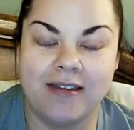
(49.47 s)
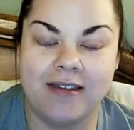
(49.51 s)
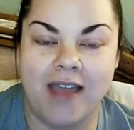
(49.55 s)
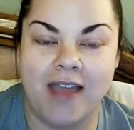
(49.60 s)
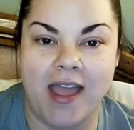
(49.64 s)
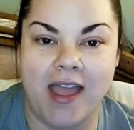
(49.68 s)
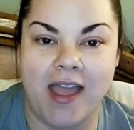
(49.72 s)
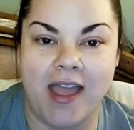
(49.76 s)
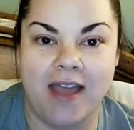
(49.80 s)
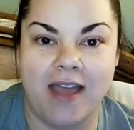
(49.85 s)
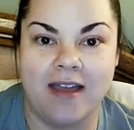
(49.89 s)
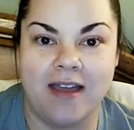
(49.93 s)

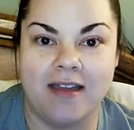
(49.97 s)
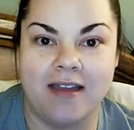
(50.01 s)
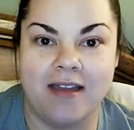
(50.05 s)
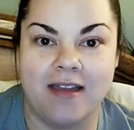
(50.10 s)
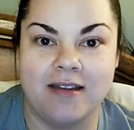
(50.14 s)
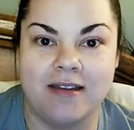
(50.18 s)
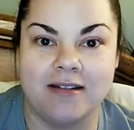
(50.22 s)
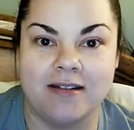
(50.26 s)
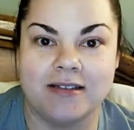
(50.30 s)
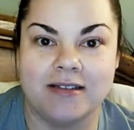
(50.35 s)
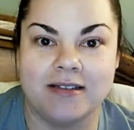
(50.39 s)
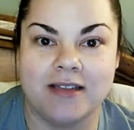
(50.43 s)

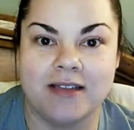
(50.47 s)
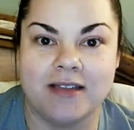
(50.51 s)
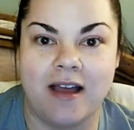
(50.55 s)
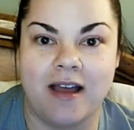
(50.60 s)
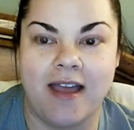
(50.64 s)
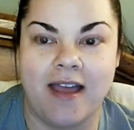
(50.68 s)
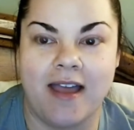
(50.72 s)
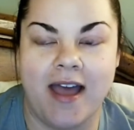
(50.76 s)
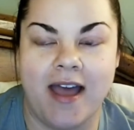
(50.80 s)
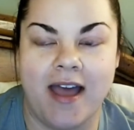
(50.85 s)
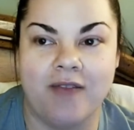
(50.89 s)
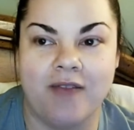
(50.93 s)
and I
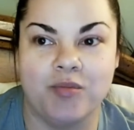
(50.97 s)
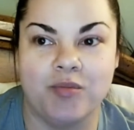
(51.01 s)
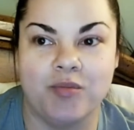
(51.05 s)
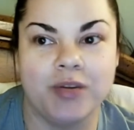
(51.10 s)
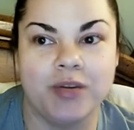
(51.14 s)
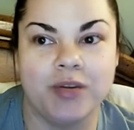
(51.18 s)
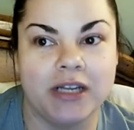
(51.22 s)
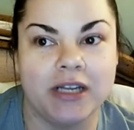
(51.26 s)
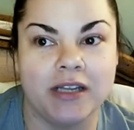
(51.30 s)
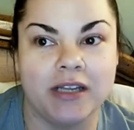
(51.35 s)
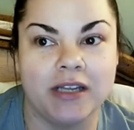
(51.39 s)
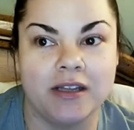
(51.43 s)
have a
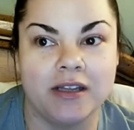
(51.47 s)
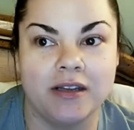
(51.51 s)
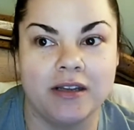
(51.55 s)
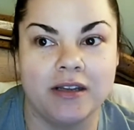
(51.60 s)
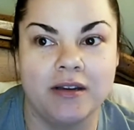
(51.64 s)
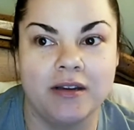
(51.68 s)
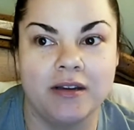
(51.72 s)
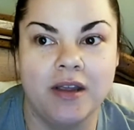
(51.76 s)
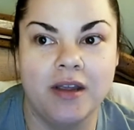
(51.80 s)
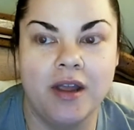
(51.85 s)
pretty good